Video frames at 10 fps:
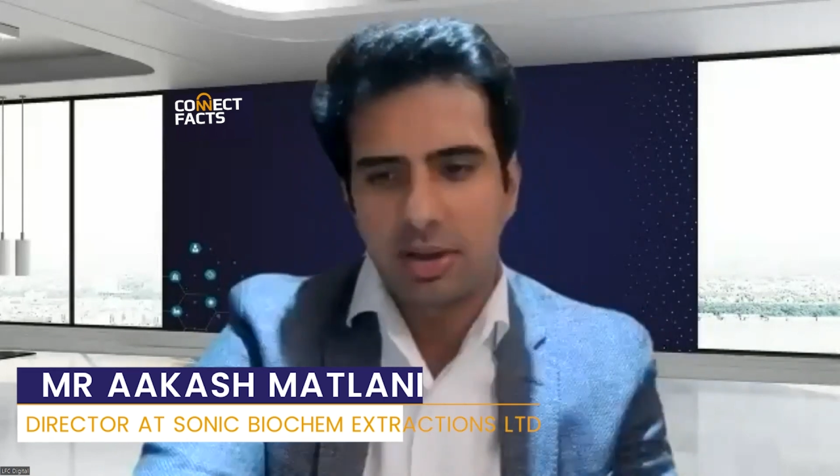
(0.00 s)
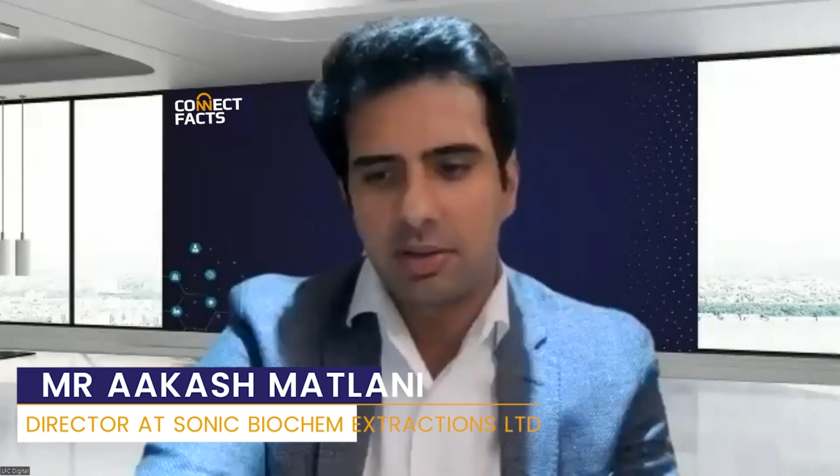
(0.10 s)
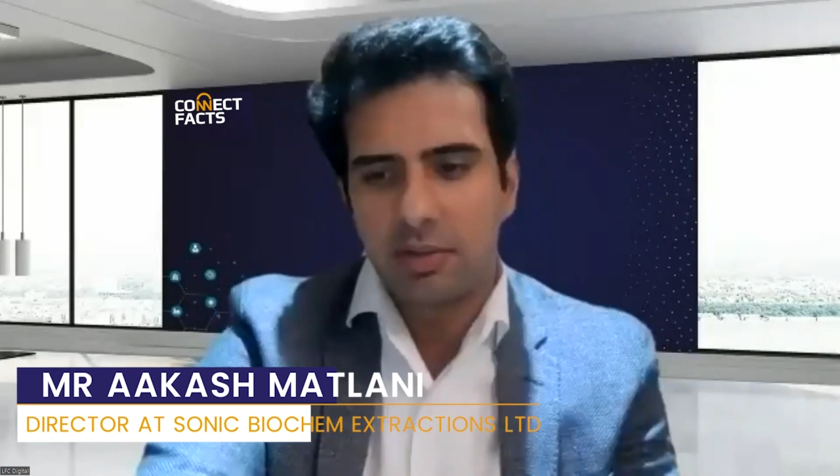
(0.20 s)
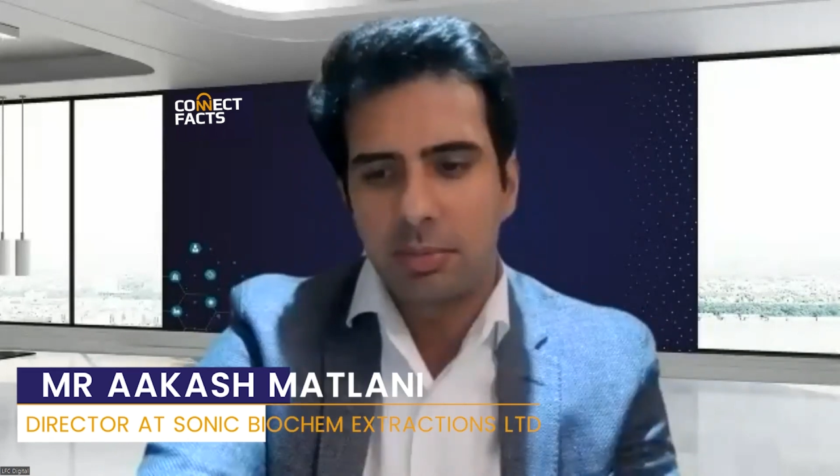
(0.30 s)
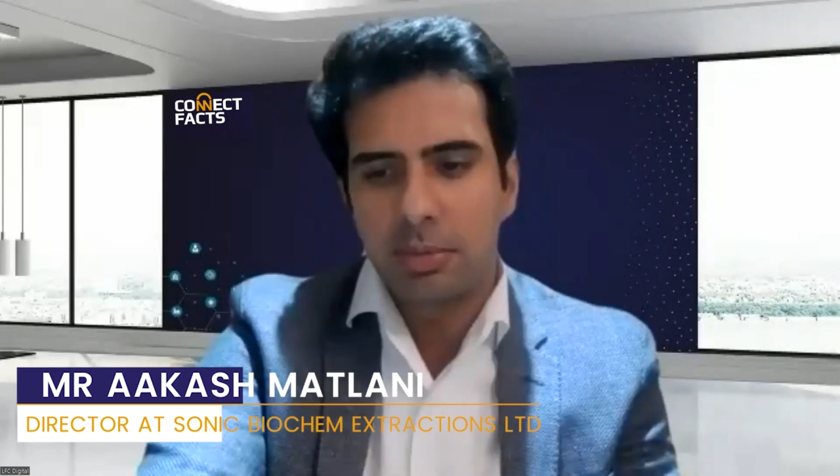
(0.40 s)

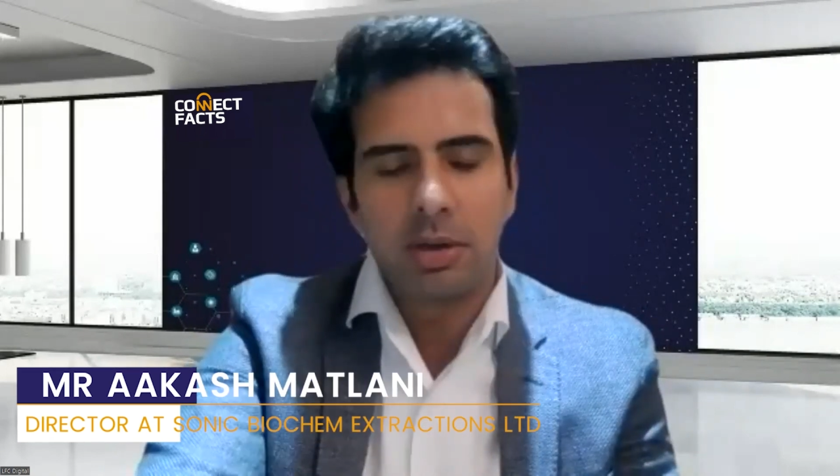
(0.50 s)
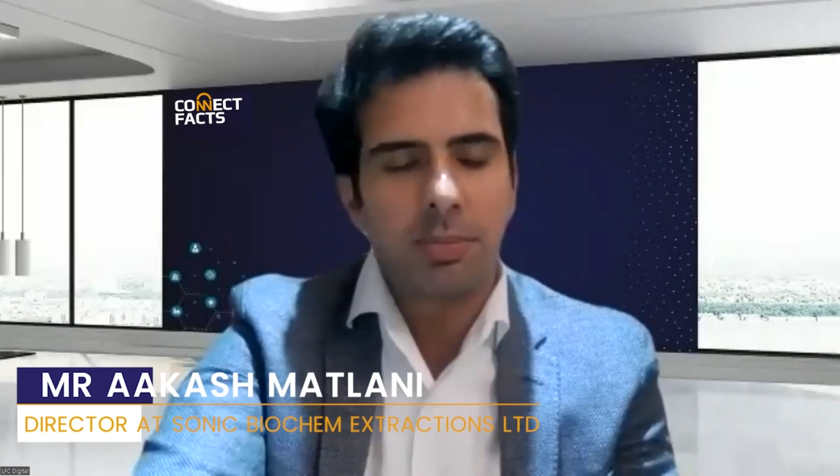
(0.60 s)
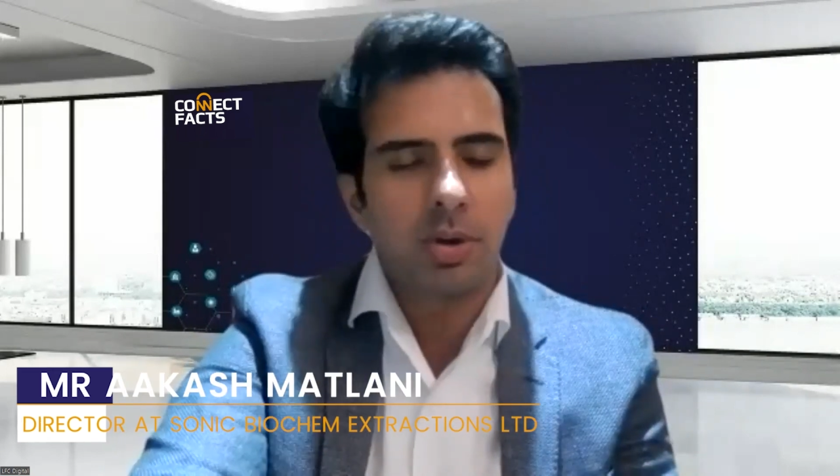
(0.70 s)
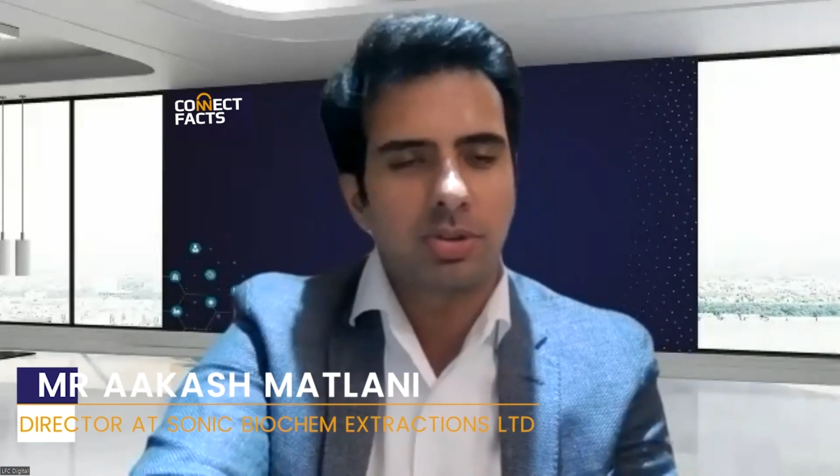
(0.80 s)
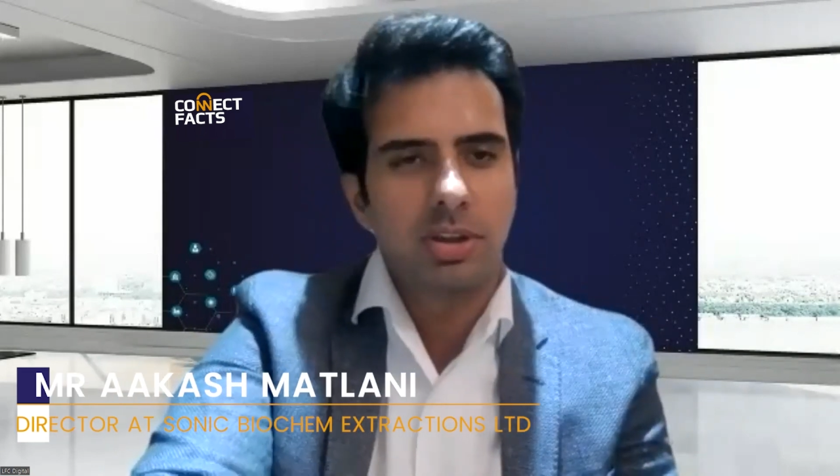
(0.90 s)
giving me the
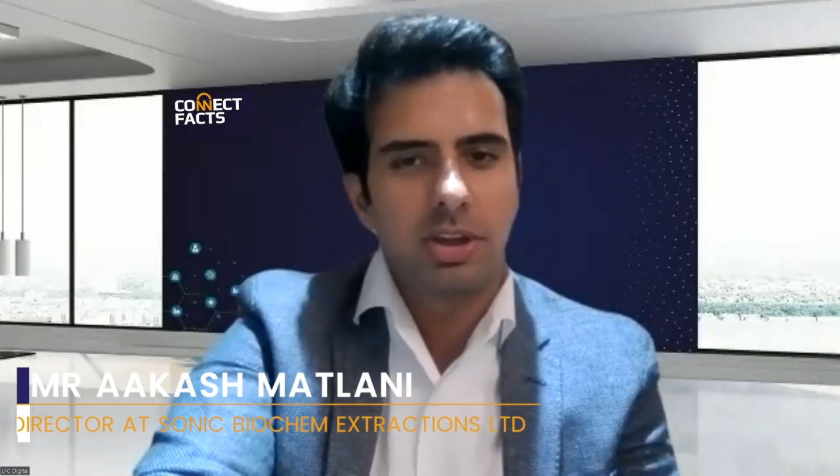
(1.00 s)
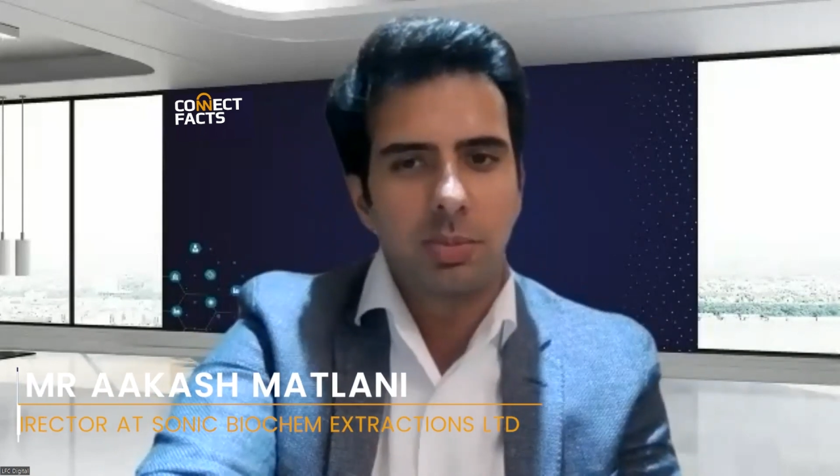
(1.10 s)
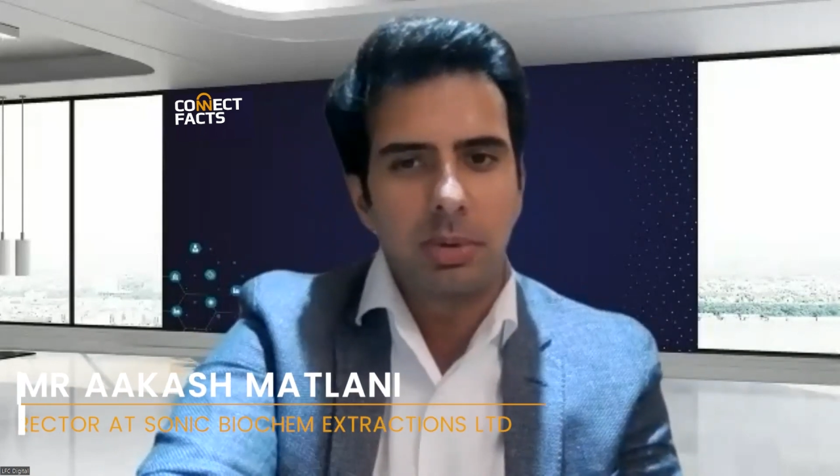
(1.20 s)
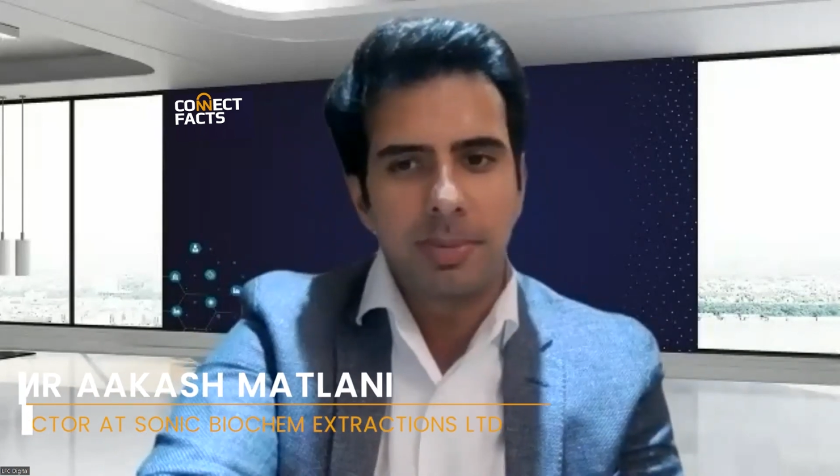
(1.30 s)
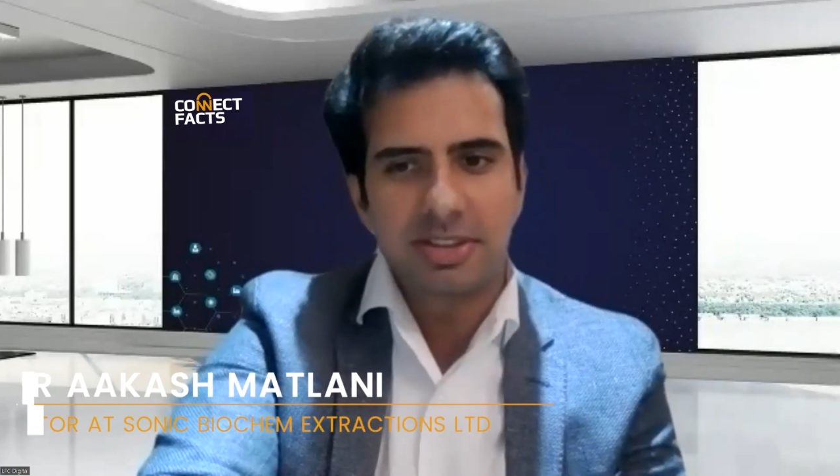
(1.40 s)
opportunity
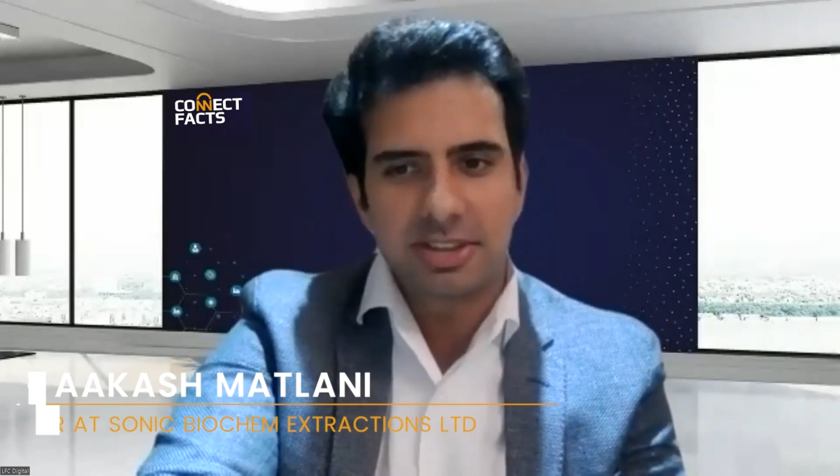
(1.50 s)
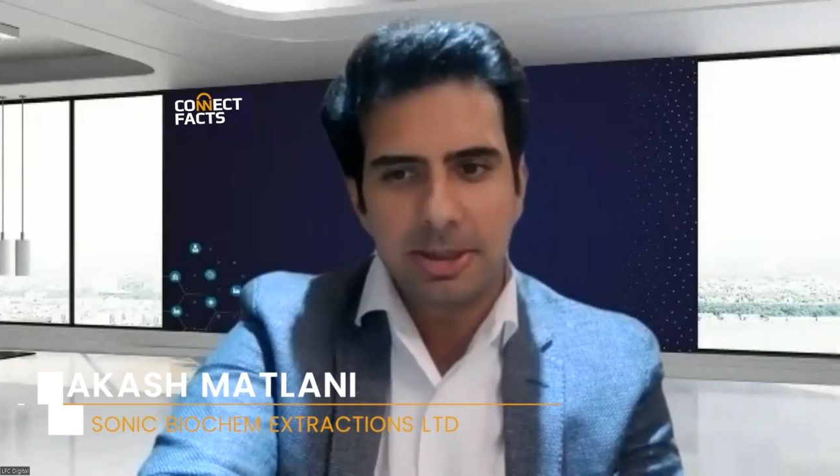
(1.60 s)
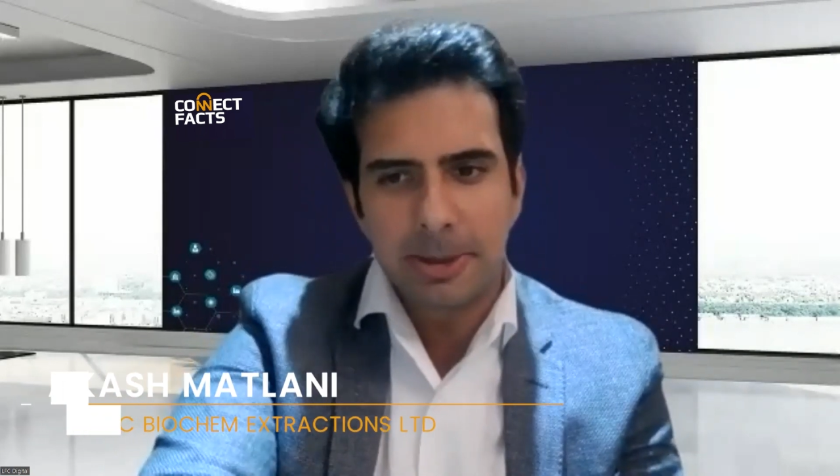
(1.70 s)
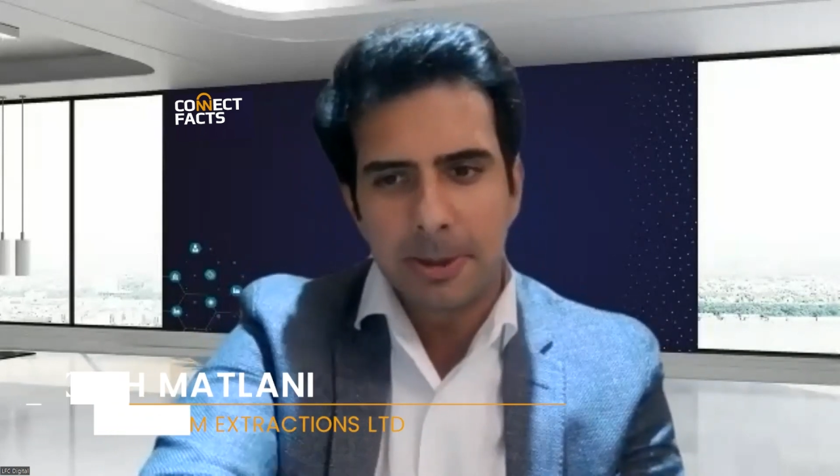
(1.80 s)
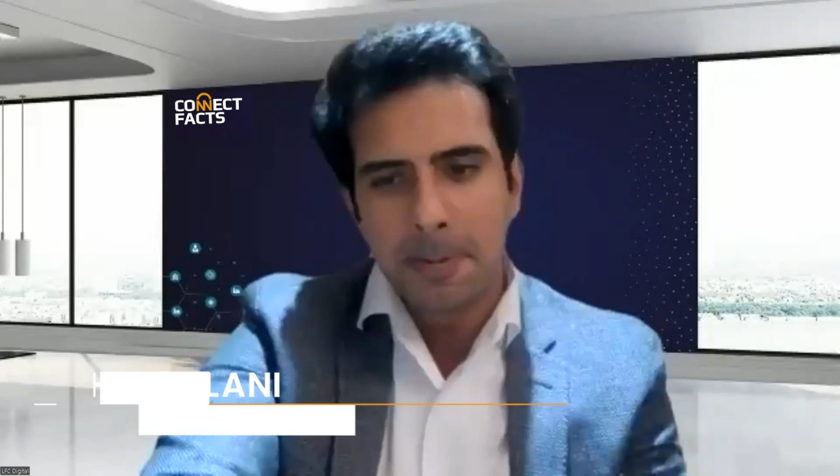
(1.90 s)
to be
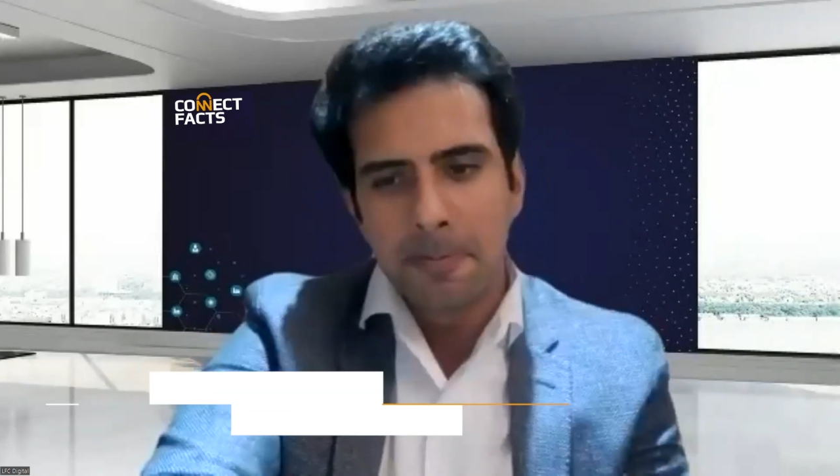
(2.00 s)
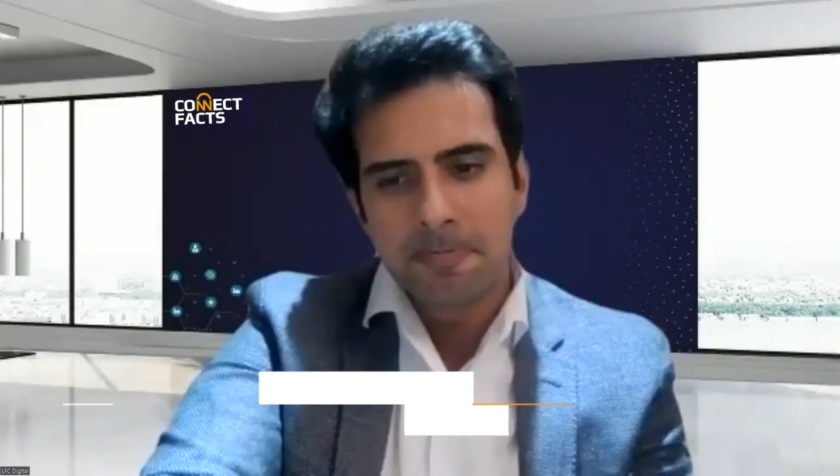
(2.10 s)
present here